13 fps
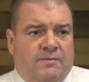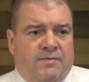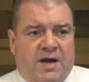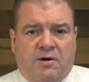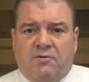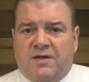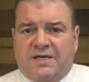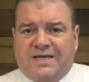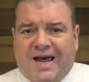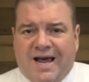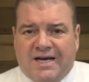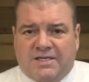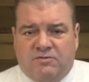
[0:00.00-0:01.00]
Here are the
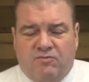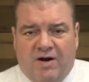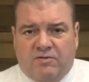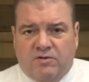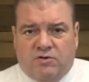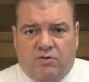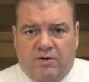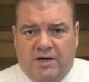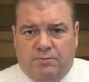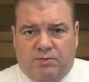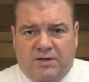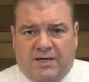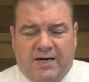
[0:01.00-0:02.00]
tax and regulatory
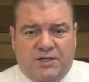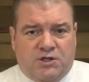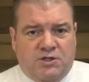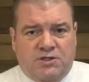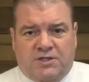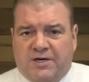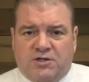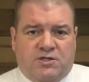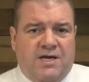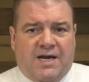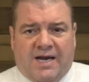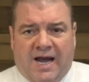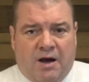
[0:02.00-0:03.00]
implications. Here's the
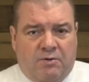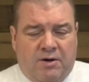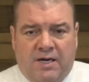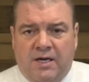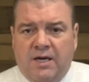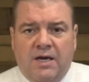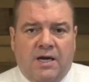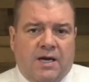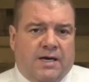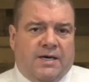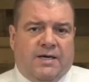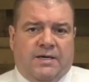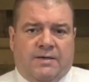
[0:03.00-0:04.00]
accounting.
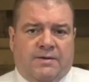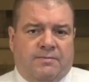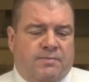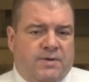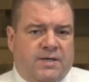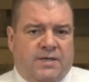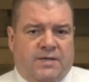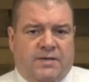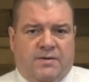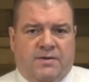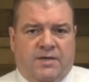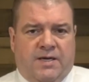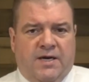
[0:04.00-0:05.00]

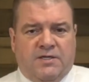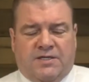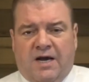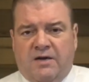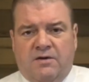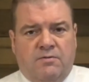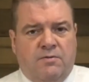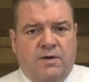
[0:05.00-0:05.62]
Here's how you